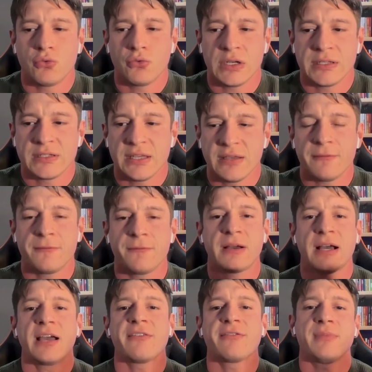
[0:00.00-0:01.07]
let's say,
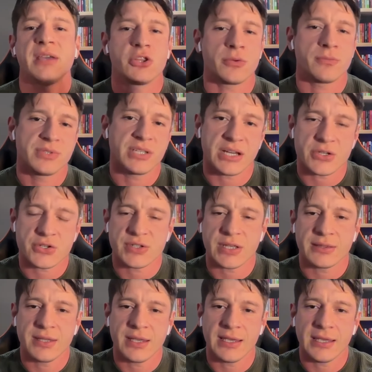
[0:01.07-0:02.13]
5 main objections
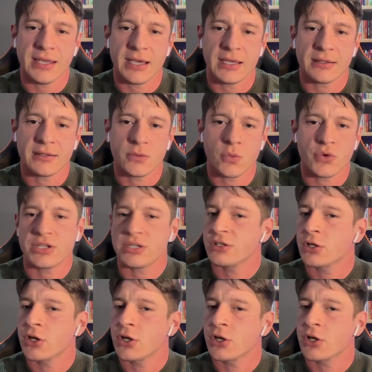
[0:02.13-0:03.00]
that they get, which is